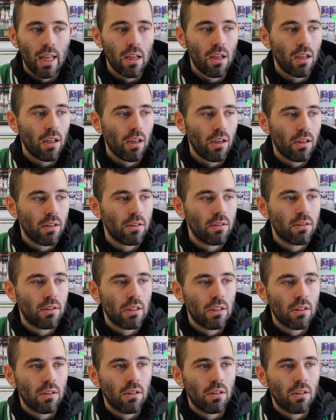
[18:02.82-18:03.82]
And
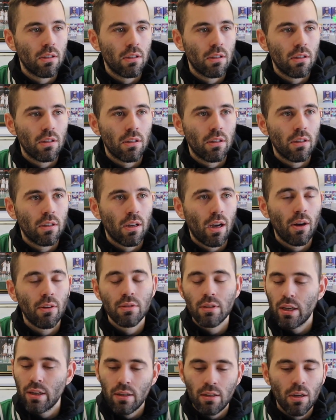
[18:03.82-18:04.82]
I
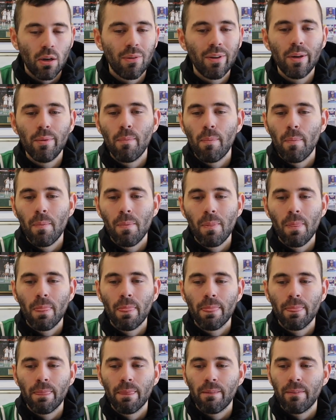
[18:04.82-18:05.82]
was like, you know what?
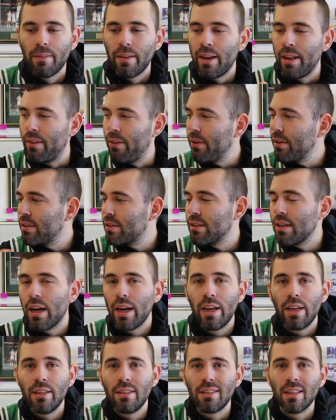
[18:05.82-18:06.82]
It looks
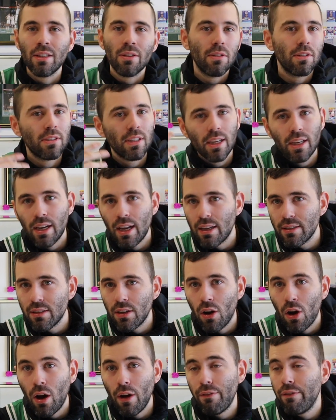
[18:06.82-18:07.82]
nice. It looks like it has an
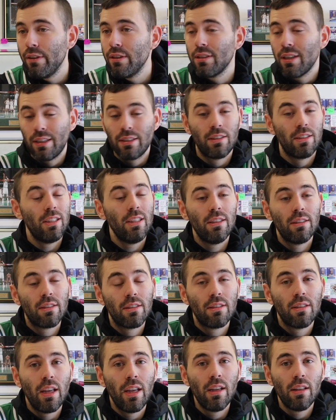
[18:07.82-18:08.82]
office. I see a
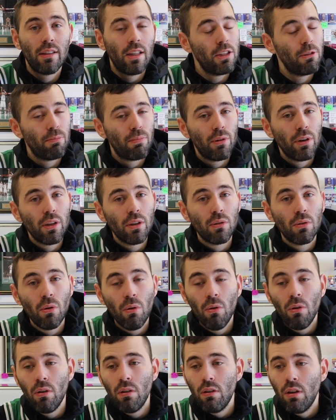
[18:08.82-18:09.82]
sink. That's pretty
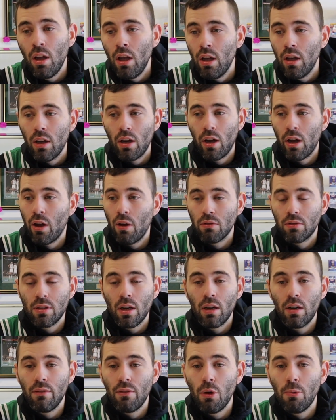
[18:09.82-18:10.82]
cool. I know a
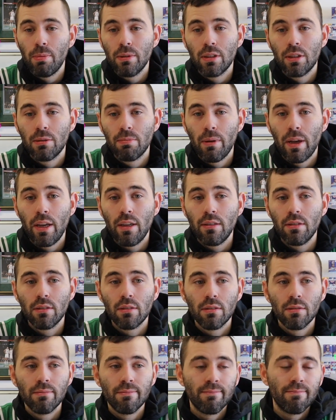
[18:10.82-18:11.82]
ton of open space.